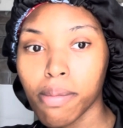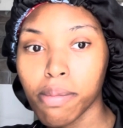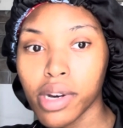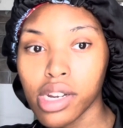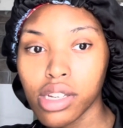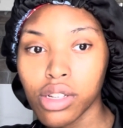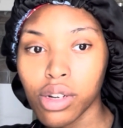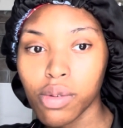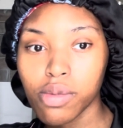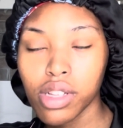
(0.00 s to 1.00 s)
but
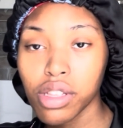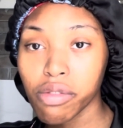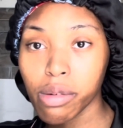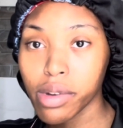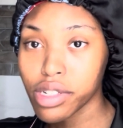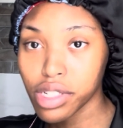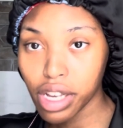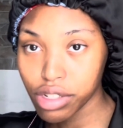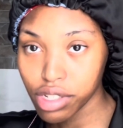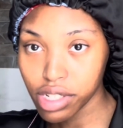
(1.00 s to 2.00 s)
nothing wrong with
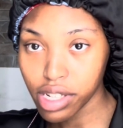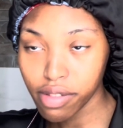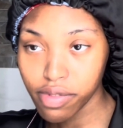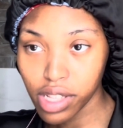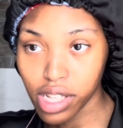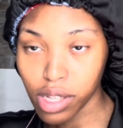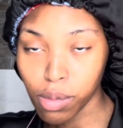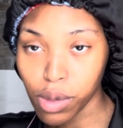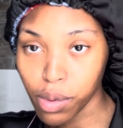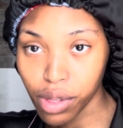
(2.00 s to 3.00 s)
education. I feel like it would
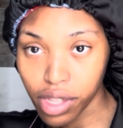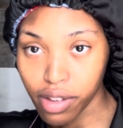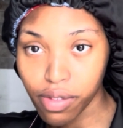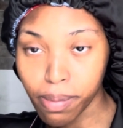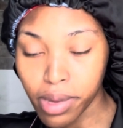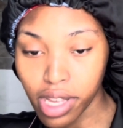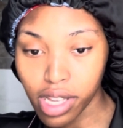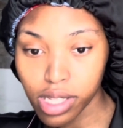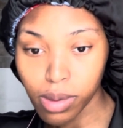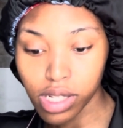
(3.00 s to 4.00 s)
be worth it for me,
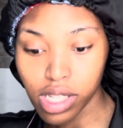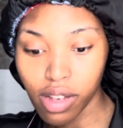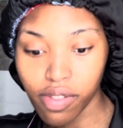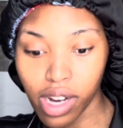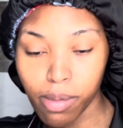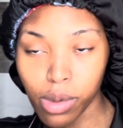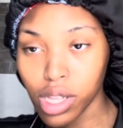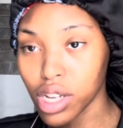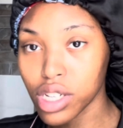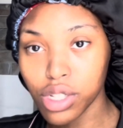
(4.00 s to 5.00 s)
especially if I'm really
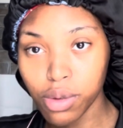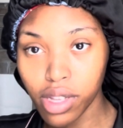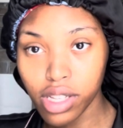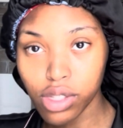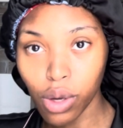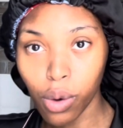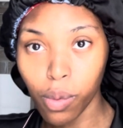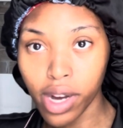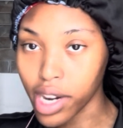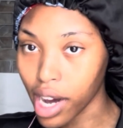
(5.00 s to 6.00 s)
going to do this, so
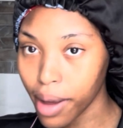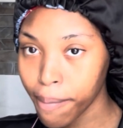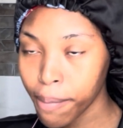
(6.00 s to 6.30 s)
why not?